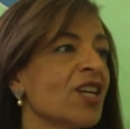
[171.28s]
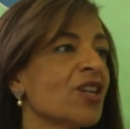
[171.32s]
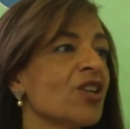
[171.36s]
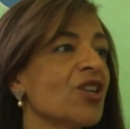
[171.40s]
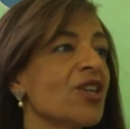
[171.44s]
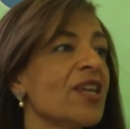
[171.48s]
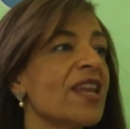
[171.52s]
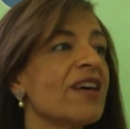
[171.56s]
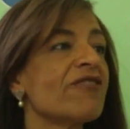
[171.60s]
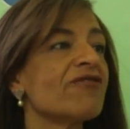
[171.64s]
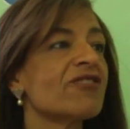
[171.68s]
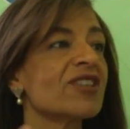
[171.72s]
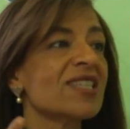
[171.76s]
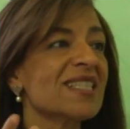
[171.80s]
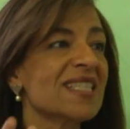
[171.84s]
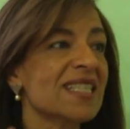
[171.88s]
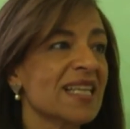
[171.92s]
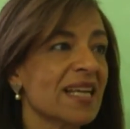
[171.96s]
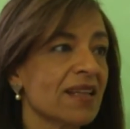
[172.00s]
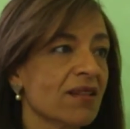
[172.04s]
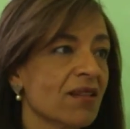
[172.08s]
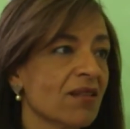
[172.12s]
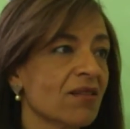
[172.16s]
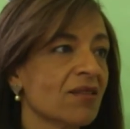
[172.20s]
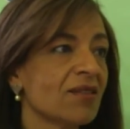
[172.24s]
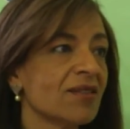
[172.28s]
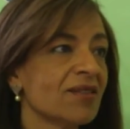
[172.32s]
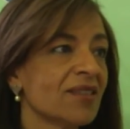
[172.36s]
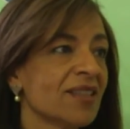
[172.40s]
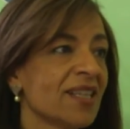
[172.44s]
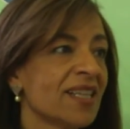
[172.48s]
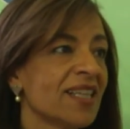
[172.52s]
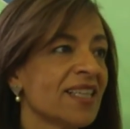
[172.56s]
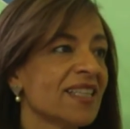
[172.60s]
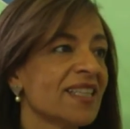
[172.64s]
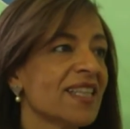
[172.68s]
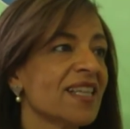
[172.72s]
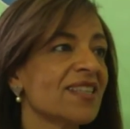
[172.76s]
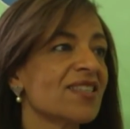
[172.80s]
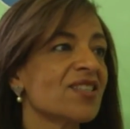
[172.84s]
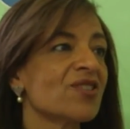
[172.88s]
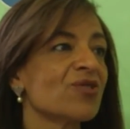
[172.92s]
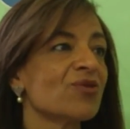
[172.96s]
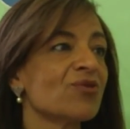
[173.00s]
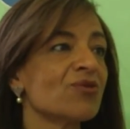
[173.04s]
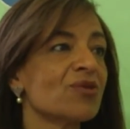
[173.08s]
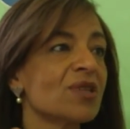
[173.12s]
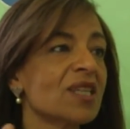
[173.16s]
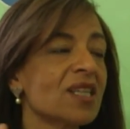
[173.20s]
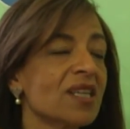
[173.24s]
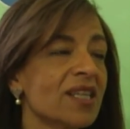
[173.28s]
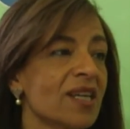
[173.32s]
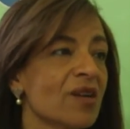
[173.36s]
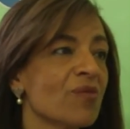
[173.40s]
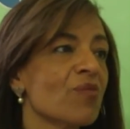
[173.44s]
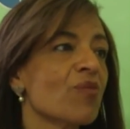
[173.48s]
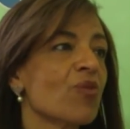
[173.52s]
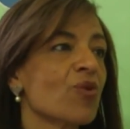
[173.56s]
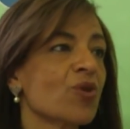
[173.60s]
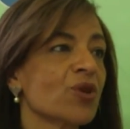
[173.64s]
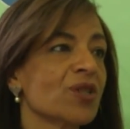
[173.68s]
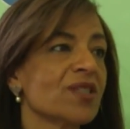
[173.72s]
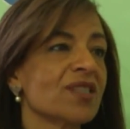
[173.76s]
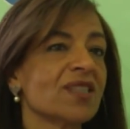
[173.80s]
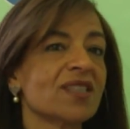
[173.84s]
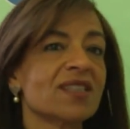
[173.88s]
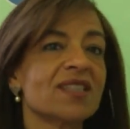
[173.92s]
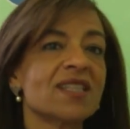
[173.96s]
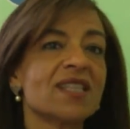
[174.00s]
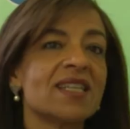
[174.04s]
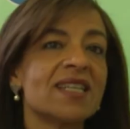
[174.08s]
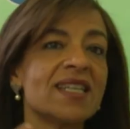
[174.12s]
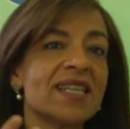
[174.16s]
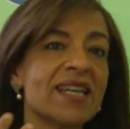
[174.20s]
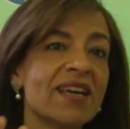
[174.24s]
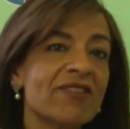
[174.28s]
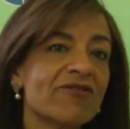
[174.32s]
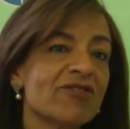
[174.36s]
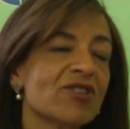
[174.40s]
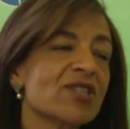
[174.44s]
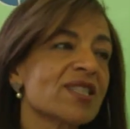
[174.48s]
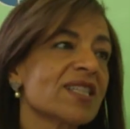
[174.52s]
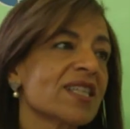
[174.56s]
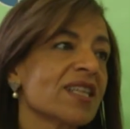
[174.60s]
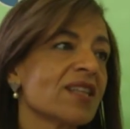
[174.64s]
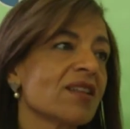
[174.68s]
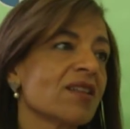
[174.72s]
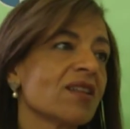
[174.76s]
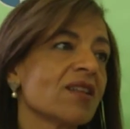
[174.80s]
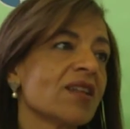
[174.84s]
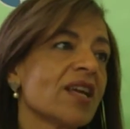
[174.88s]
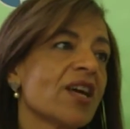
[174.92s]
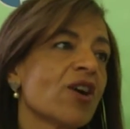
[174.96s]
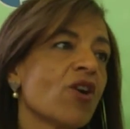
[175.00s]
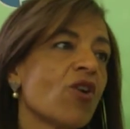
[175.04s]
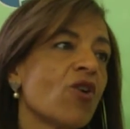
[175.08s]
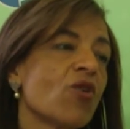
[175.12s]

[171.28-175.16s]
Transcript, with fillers: Never settle that's a really important. Never settle.